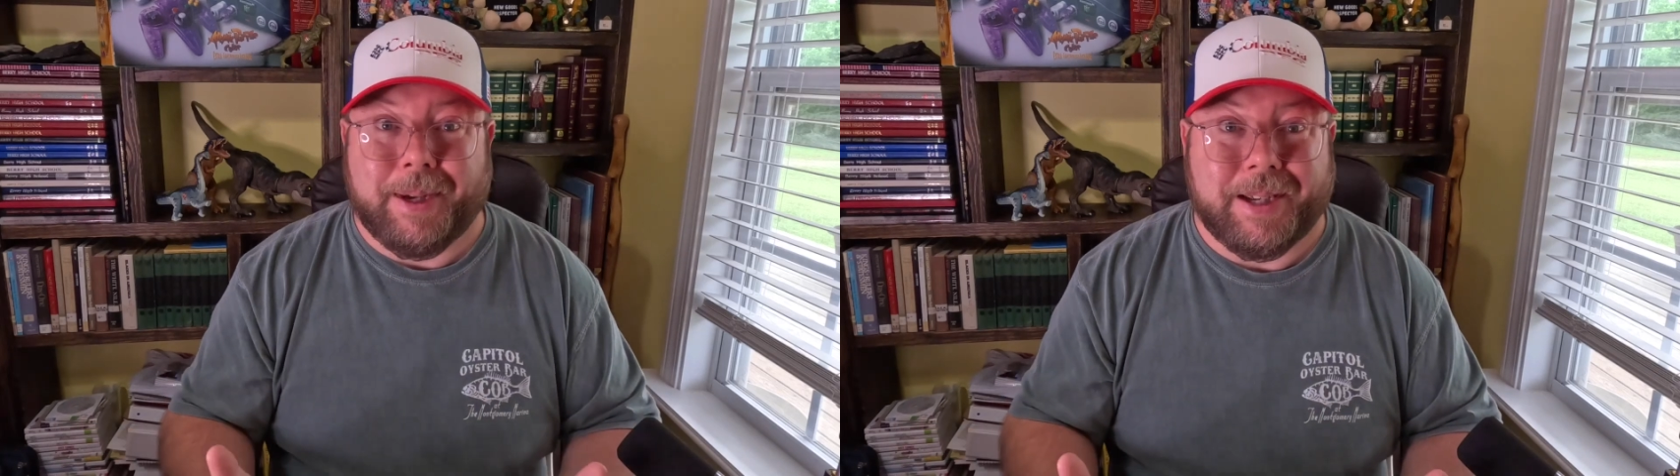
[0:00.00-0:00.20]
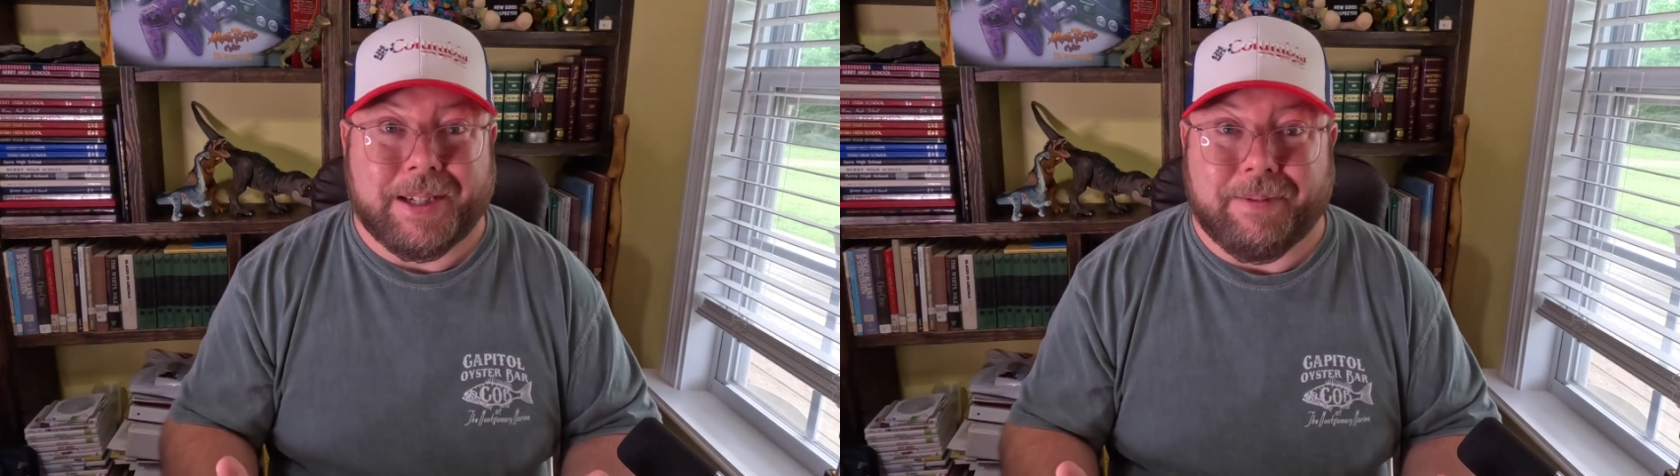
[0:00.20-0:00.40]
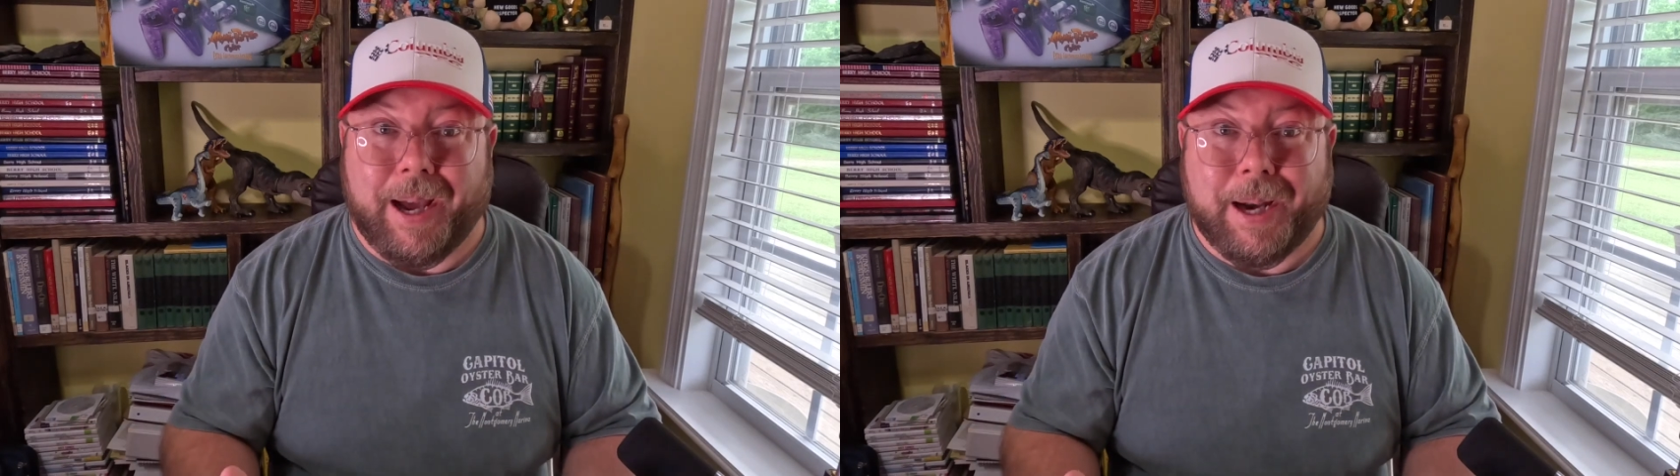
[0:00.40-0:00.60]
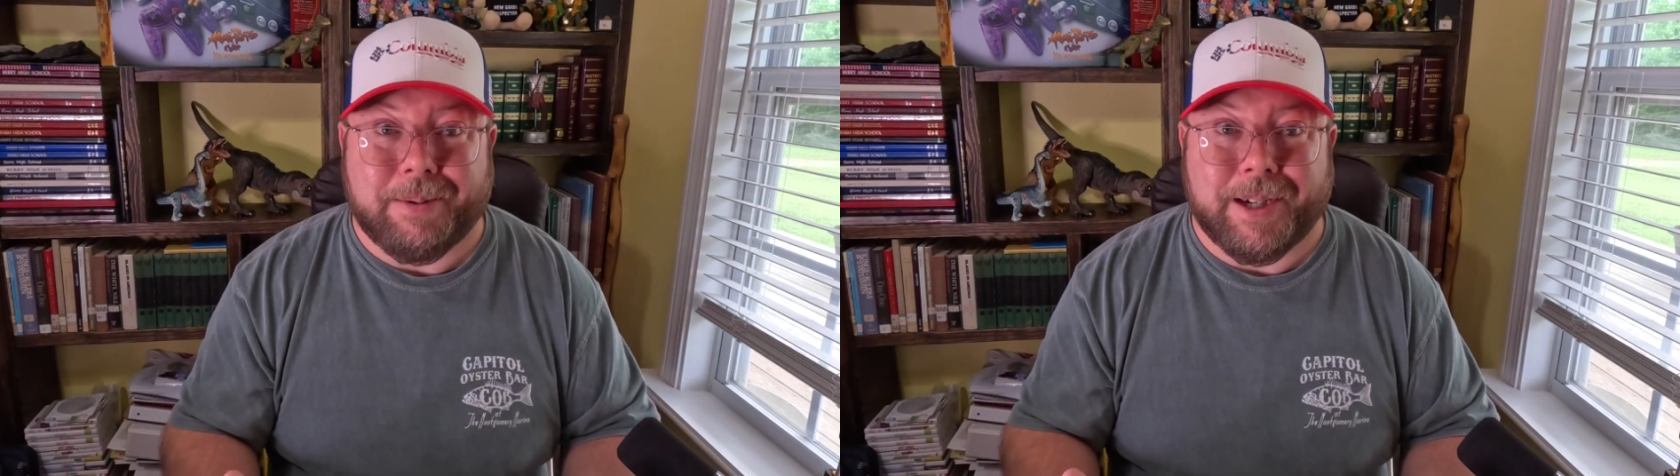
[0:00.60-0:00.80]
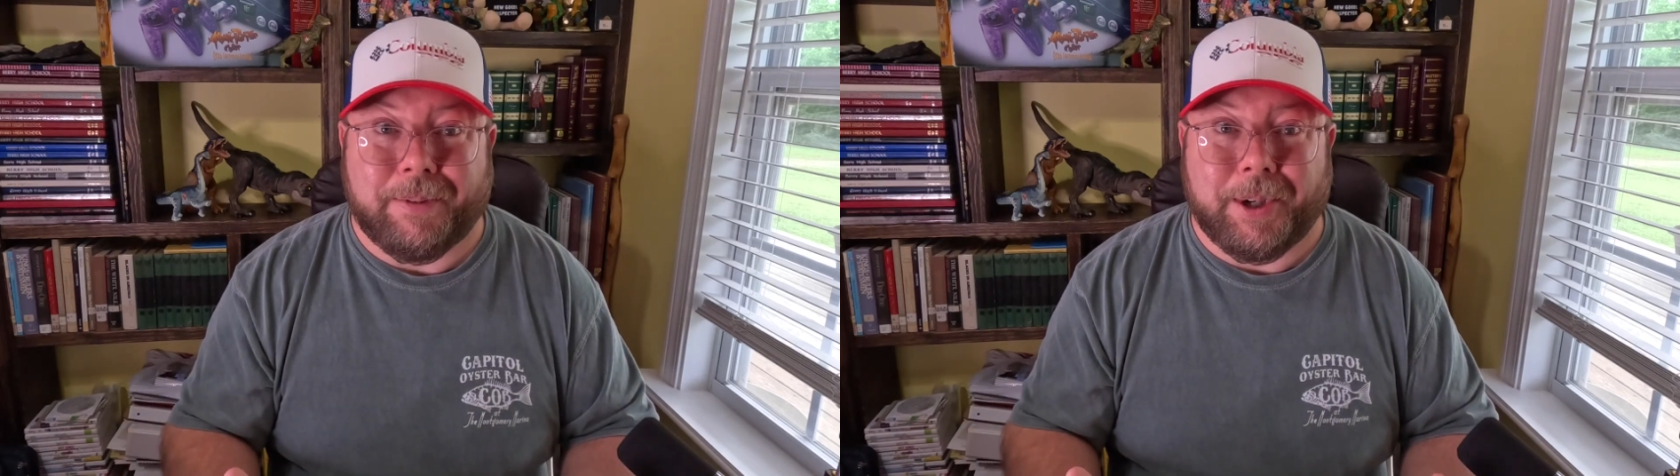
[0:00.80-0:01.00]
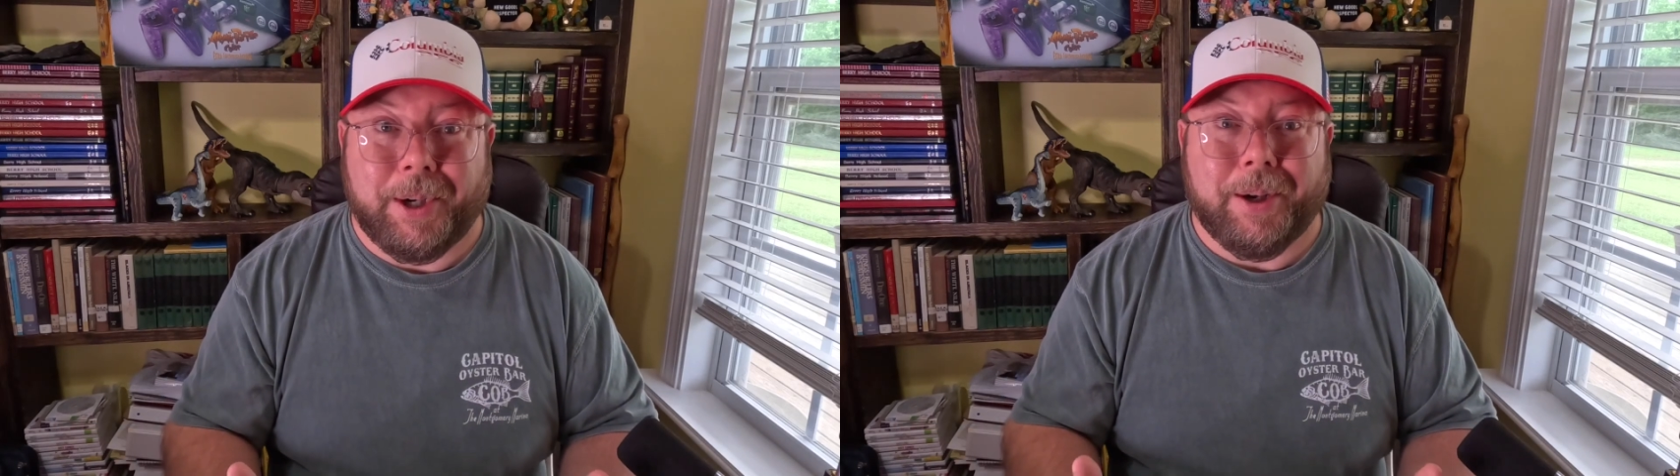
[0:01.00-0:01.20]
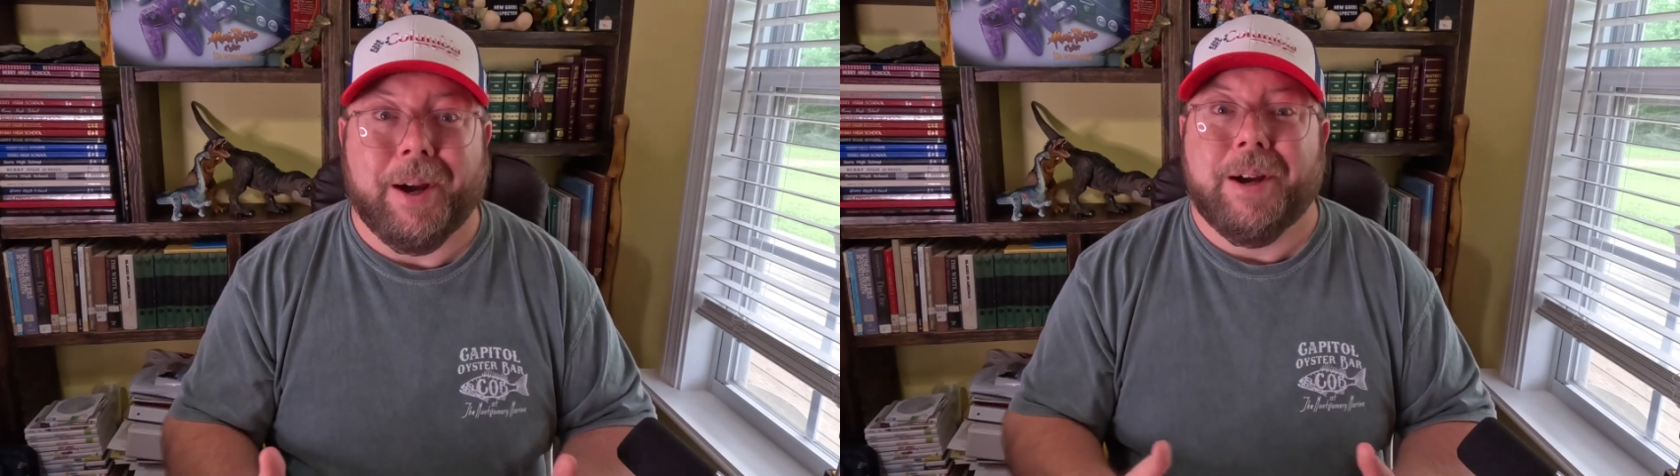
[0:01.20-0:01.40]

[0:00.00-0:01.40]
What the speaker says: millions of items every year.